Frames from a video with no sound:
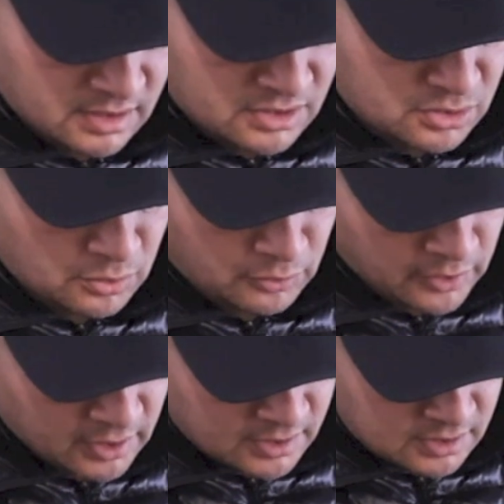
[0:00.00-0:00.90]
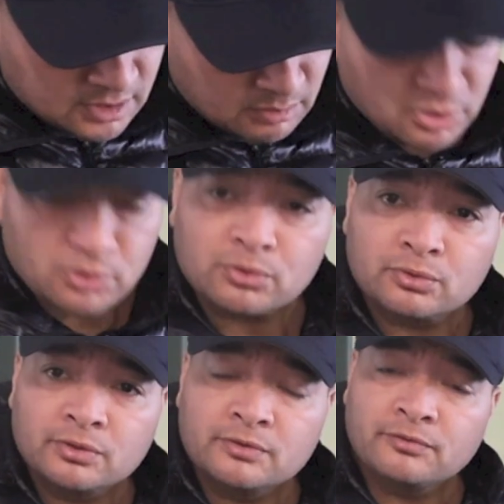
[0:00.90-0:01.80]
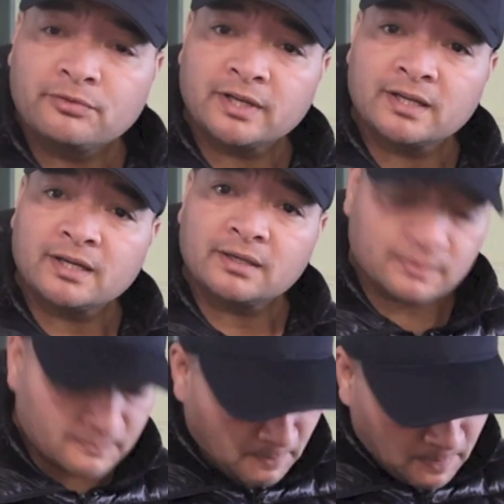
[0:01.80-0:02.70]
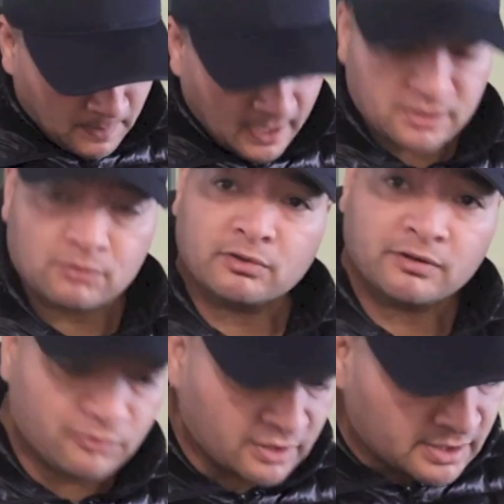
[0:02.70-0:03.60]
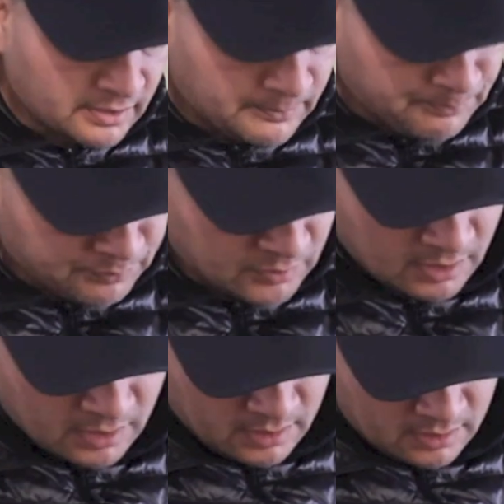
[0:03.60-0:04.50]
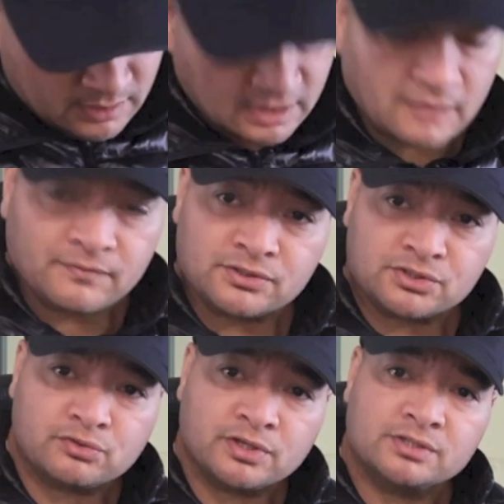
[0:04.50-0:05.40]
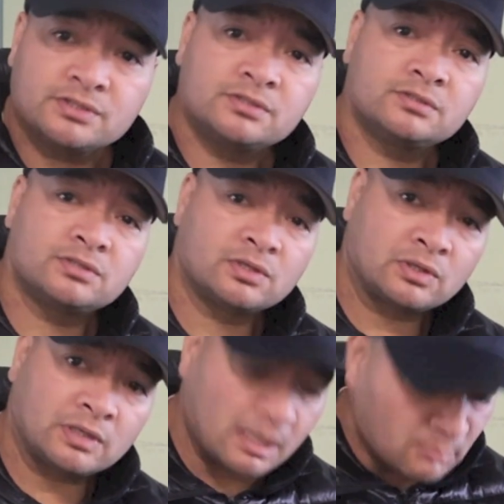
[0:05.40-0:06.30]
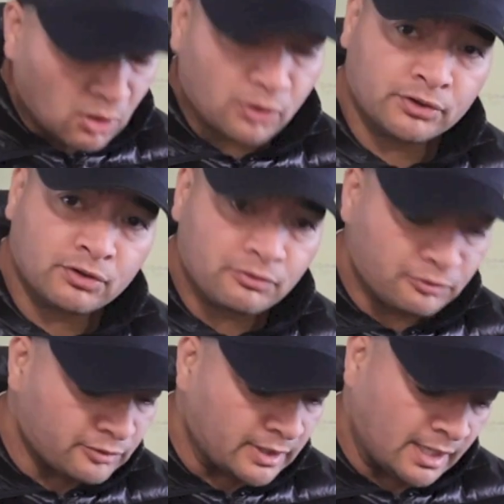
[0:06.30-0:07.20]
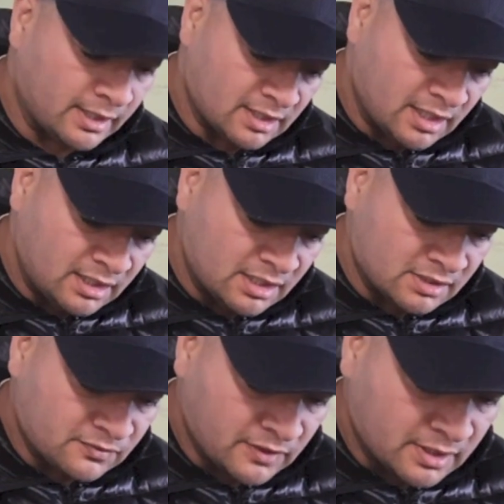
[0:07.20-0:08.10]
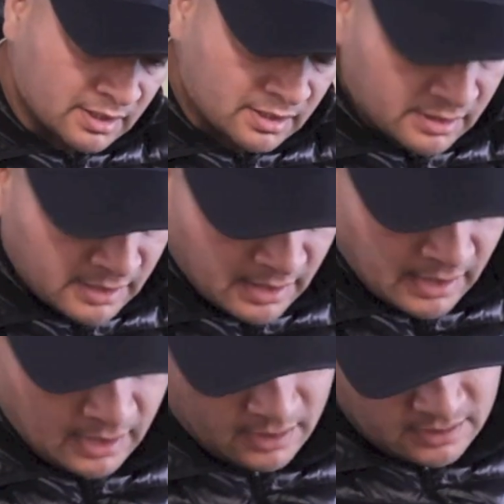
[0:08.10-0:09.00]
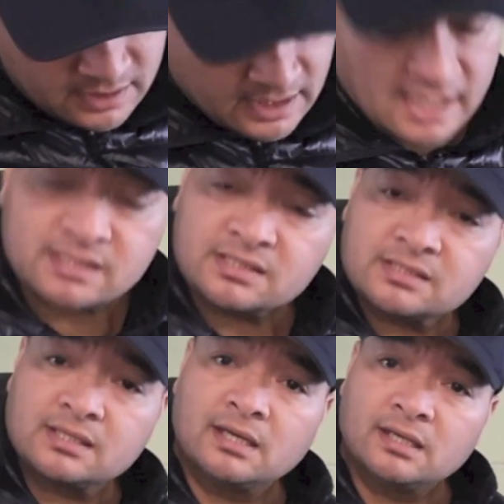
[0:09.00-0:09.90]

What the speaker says: these two fingers, the middle finger and the ring finger, cover the strings to come on and off, and the index finger starts